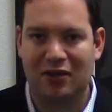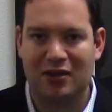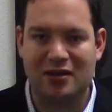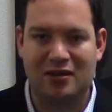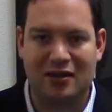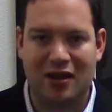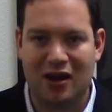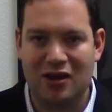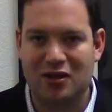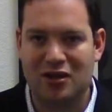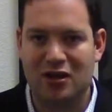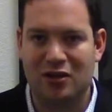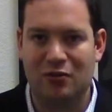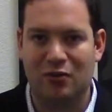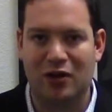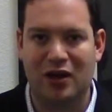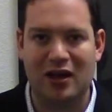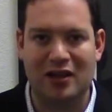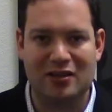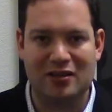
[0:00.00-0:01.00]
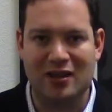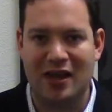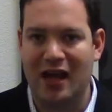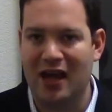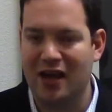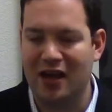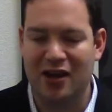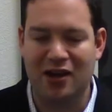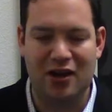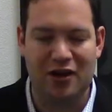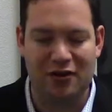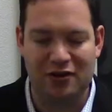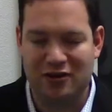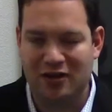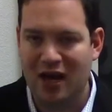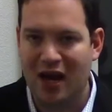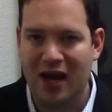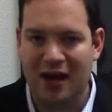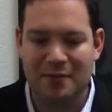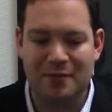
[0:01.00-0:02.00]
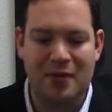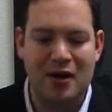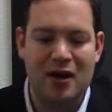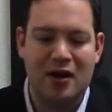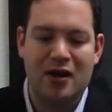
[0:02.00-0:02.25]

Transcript: discussion. We'll get to that another time.